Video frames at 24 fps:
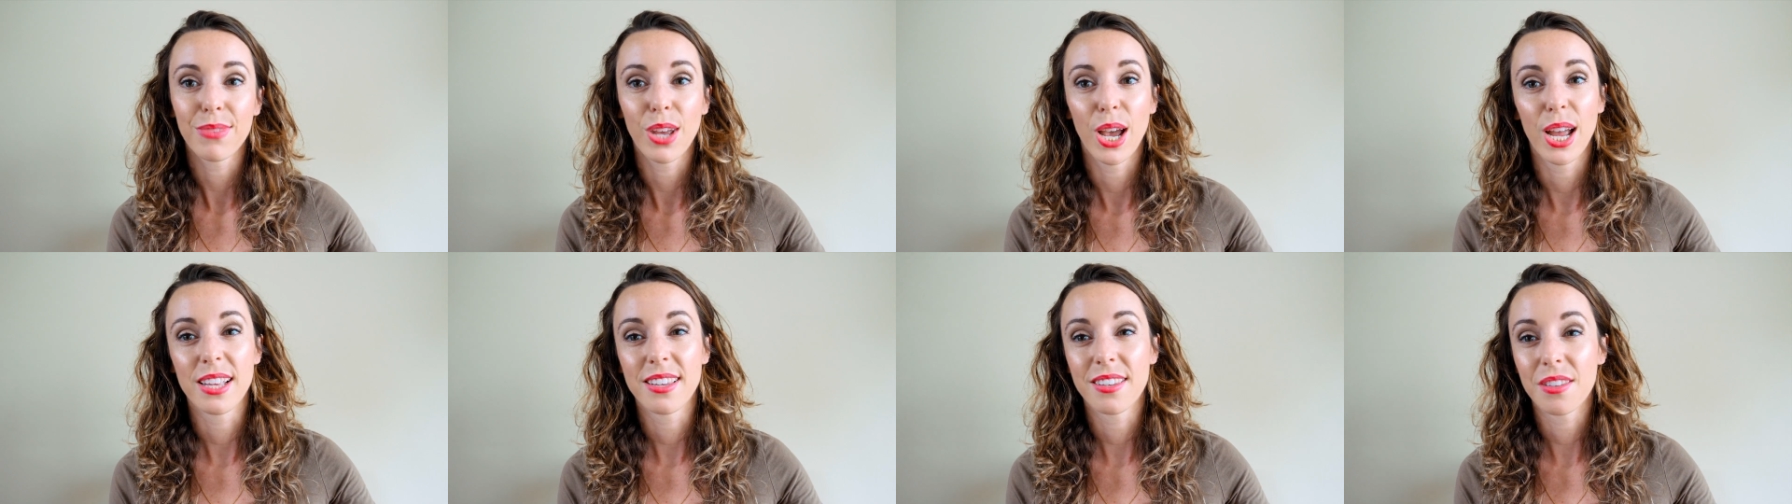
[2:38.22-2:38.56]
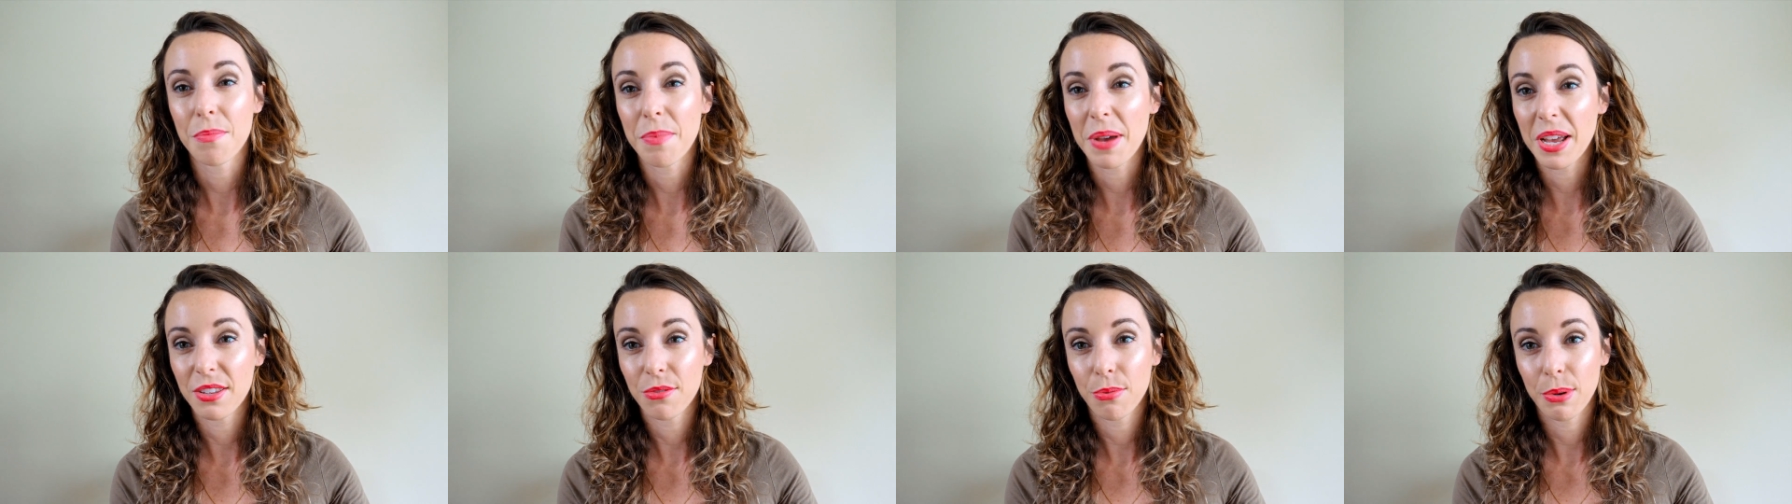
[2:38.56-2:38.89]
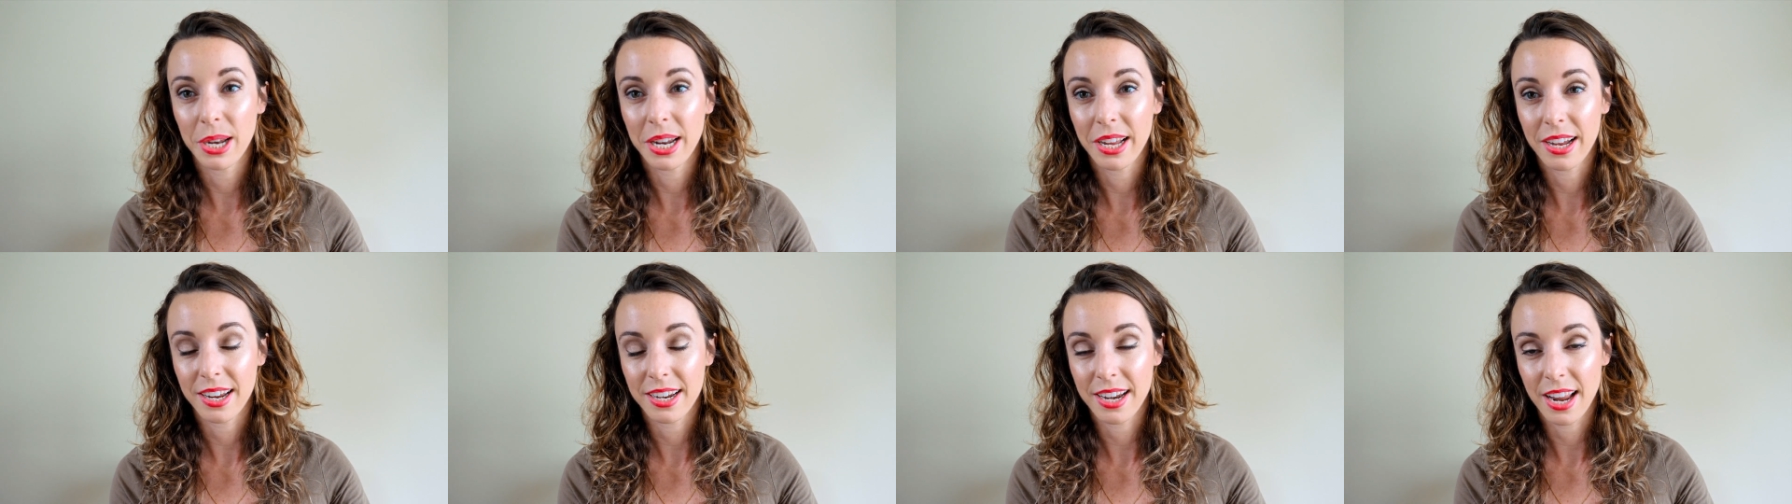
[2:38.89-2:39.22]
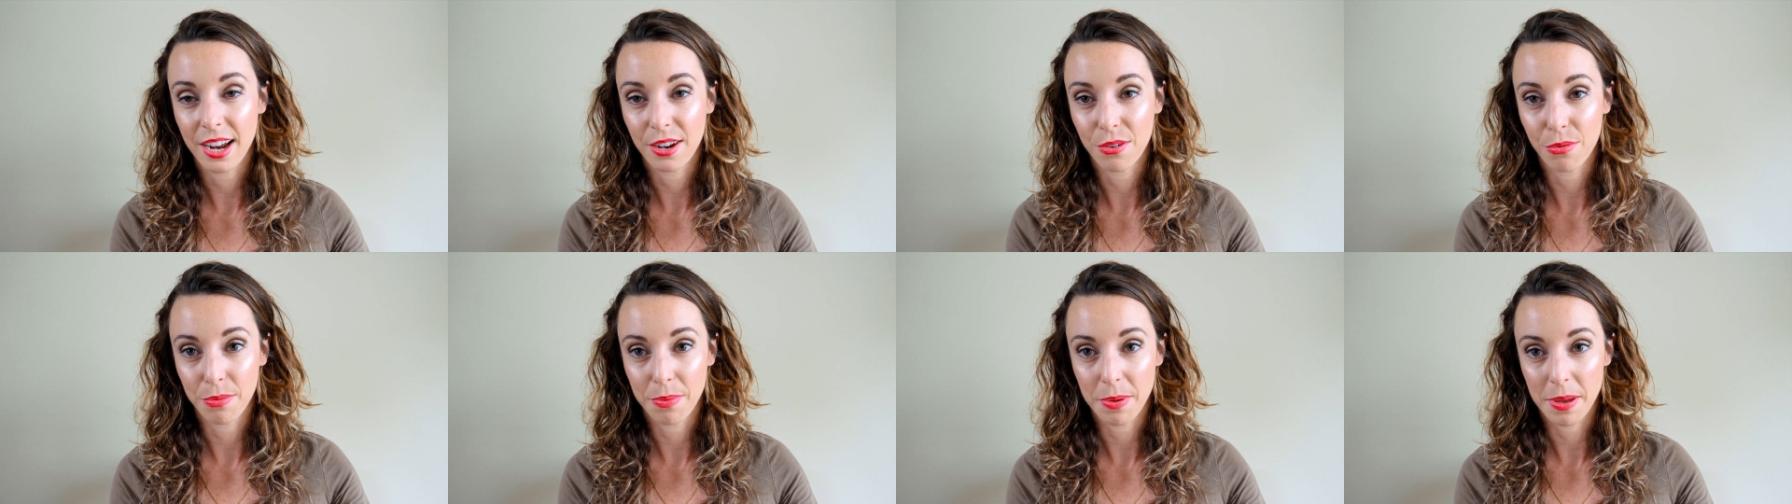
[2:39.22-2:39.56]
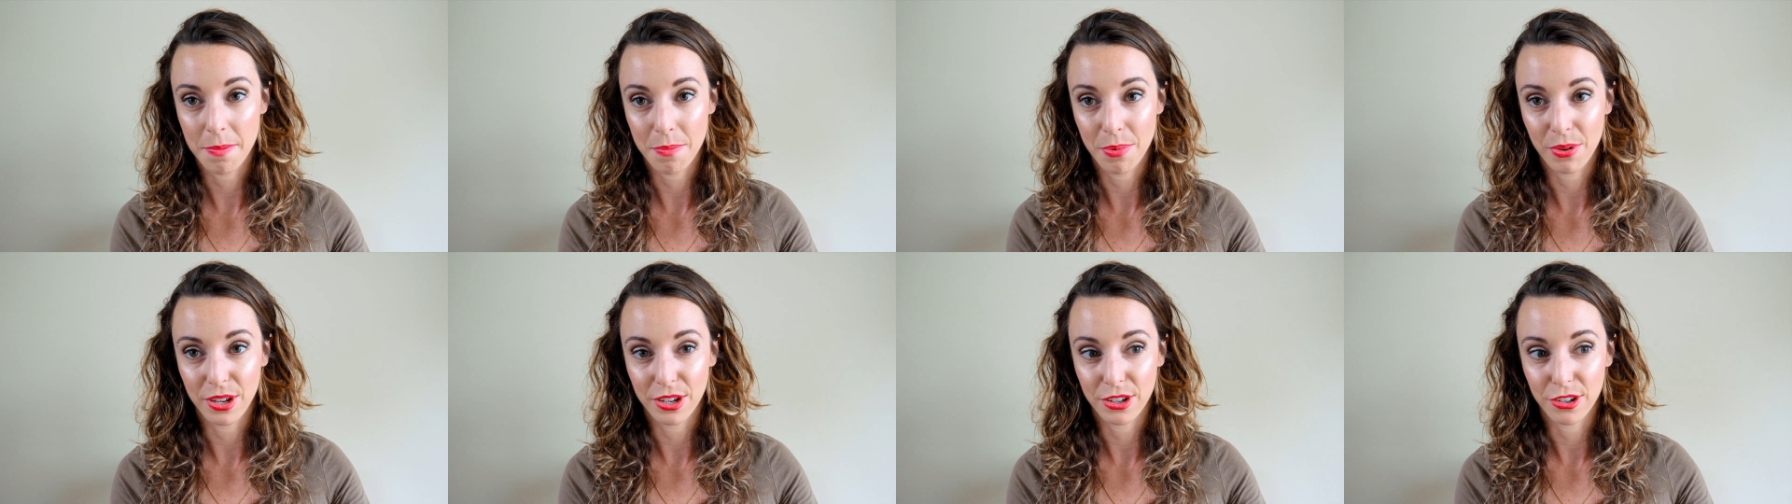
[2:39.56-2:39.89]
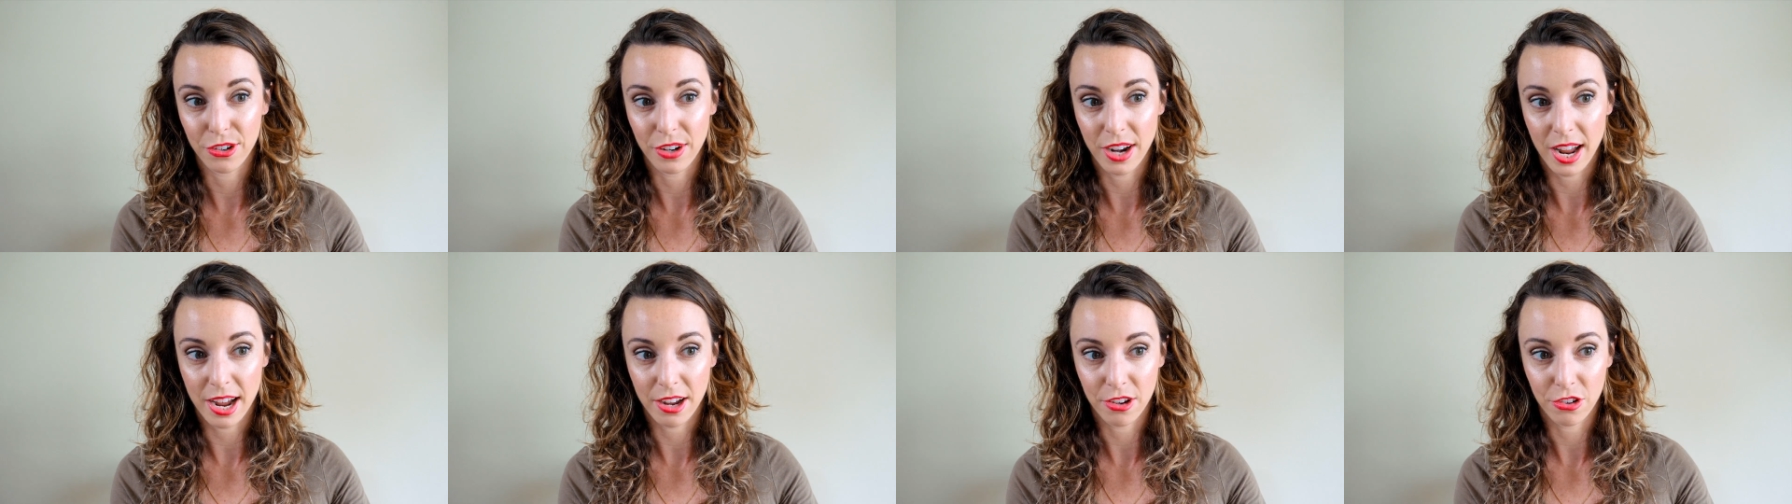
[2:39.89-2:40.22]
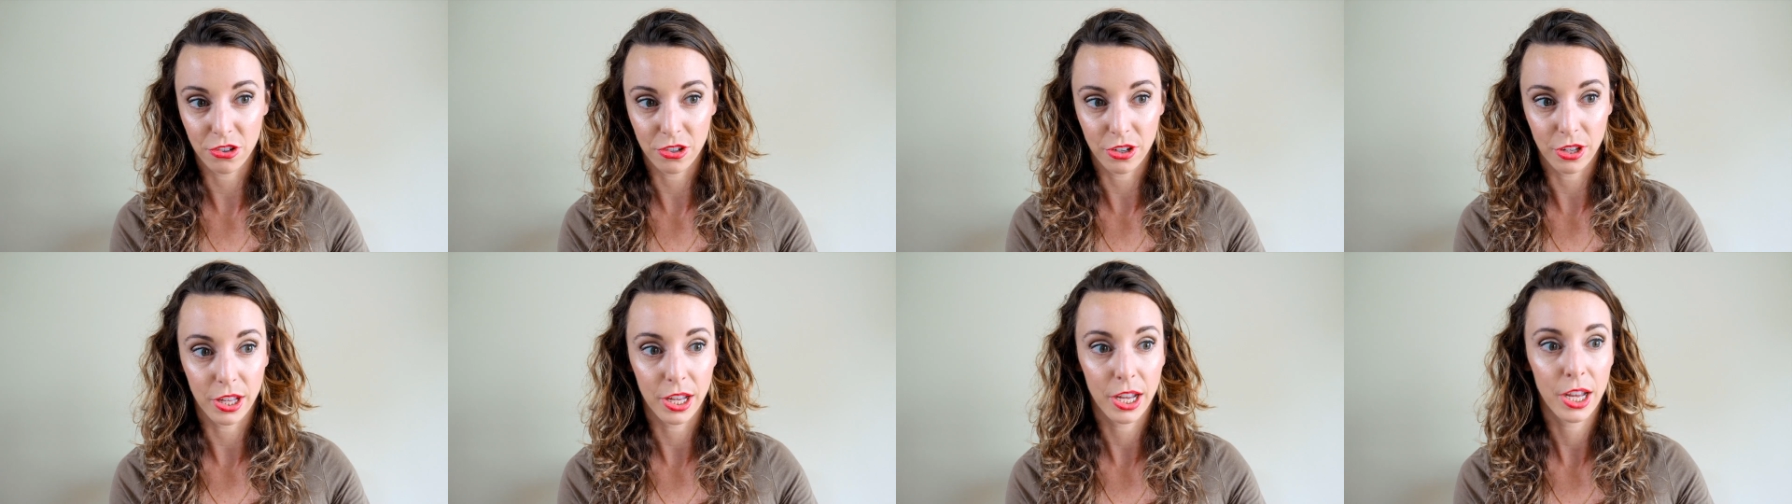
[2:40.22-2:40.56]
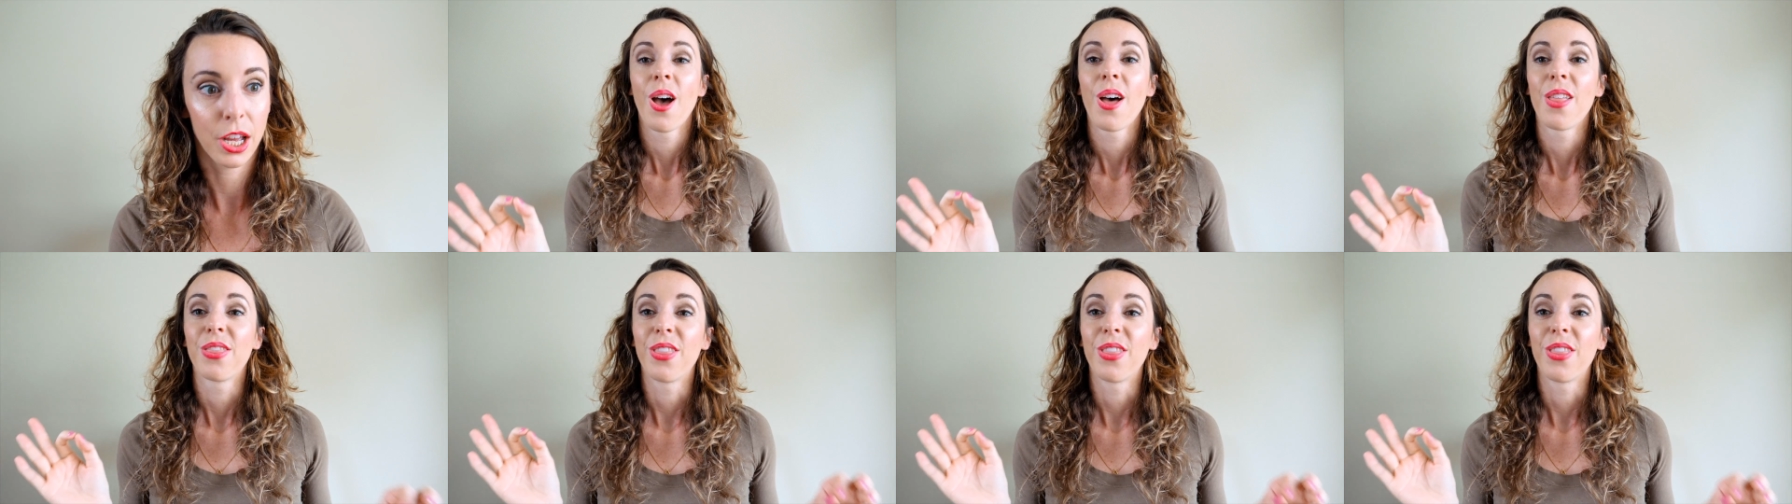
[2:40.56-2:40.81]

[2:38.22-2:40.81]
It's the best way to connect with people internationally.